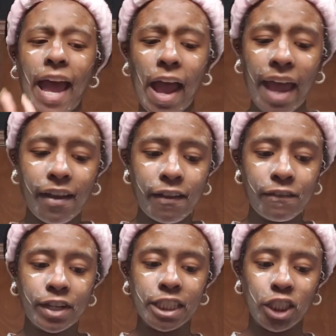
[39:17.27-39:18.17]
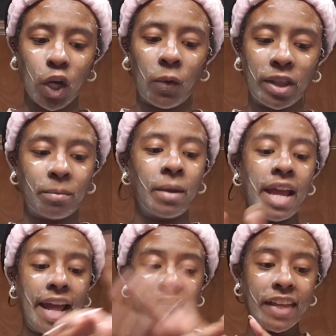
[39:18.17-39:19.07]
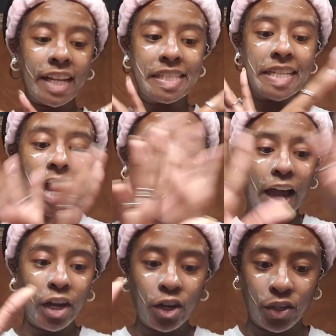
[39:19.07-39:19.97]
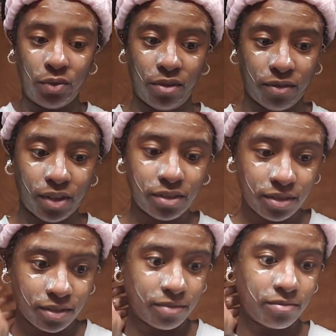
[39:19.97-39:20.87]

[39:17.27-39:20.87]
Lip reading: every single one of them in the entire universe